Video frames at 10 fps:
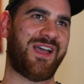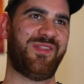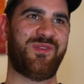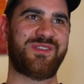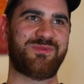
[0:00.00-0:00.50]
I
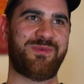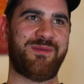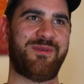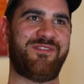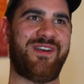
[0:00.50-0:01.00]
thought this would be
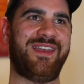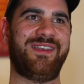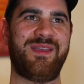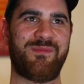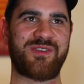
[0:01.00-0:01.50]
a bit
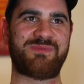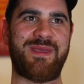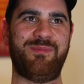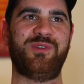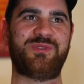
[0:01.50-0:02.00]
fun because
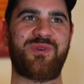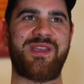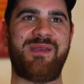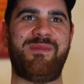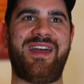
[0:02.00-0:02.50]
people were
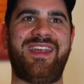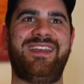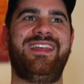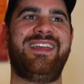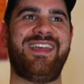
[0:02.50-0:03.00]
talking about it.
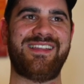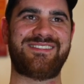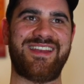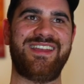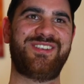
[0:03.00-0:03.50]

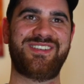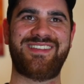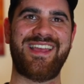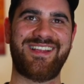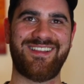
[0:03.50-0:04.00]
It's an
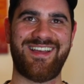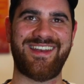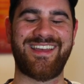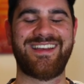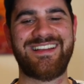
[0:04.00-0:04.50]
interesting
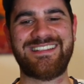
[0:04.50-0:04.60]
glider.